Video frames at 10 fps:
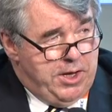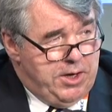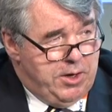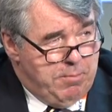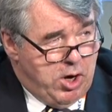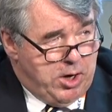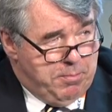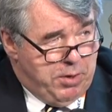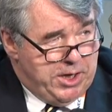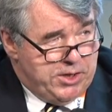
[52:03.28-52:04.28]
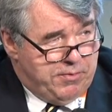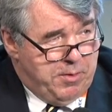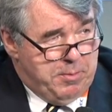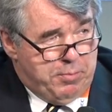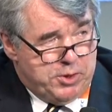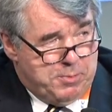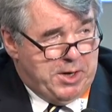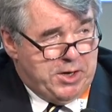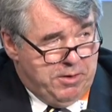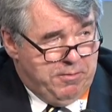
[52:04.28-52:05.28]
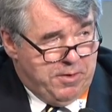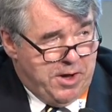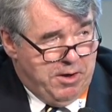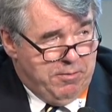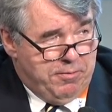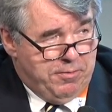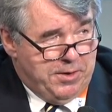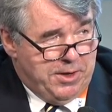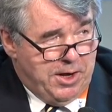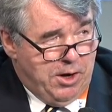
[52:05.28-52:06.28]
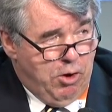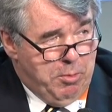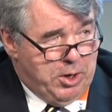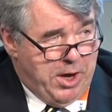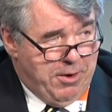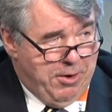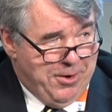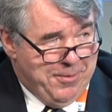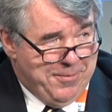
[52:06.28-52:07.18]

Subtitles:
Indian marketplace from the perspective of a global carrier.